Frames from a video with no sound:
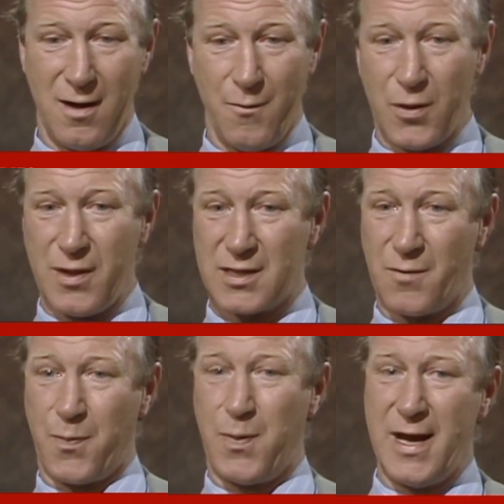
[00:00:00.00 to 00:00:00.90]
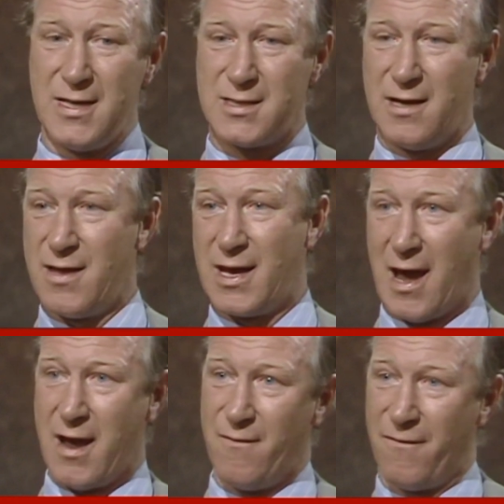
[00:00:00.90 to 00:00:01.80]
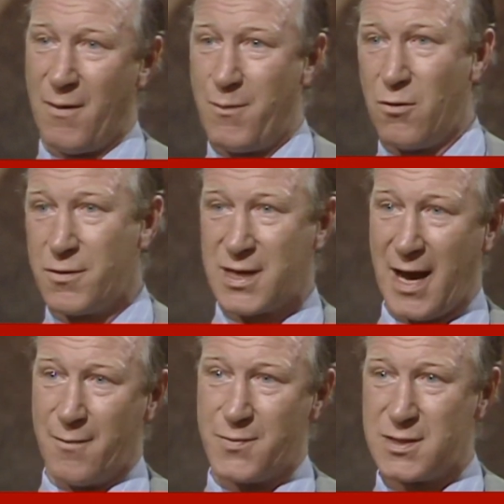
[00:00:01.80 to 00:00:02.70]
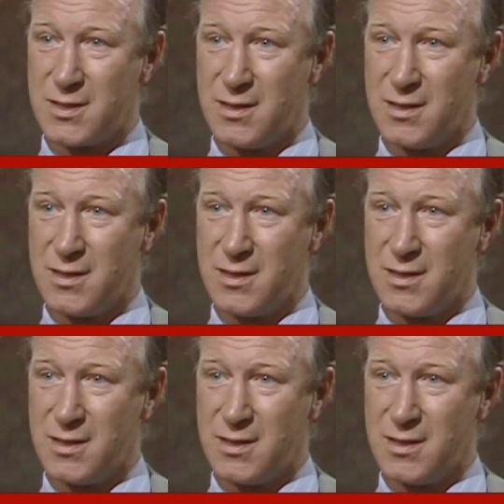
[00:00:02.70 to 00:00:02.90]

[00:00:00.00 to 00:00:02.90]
But there's a place in the game for both types.